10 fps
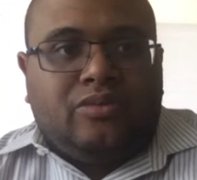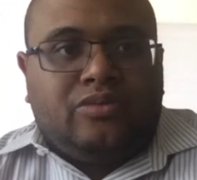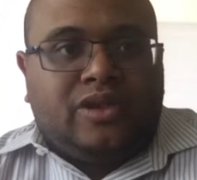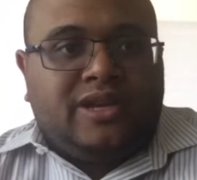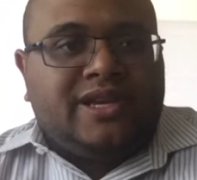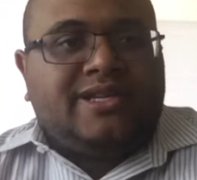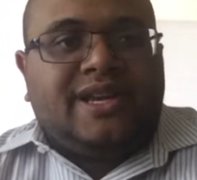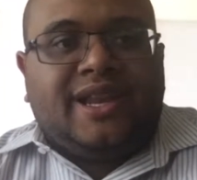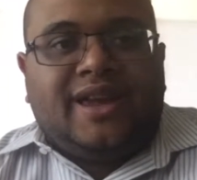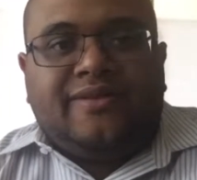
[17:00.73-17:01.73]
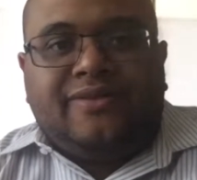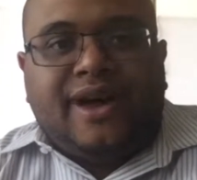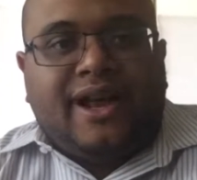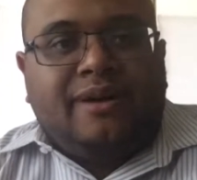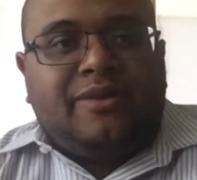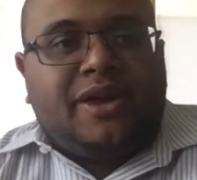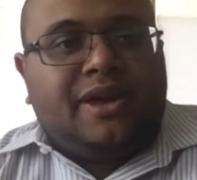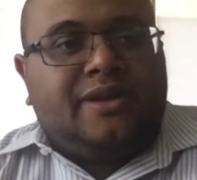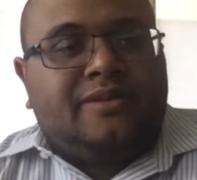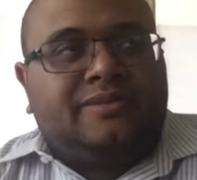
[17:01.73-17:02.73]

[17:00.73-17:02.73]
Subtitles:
The Disneyland fight. I mean,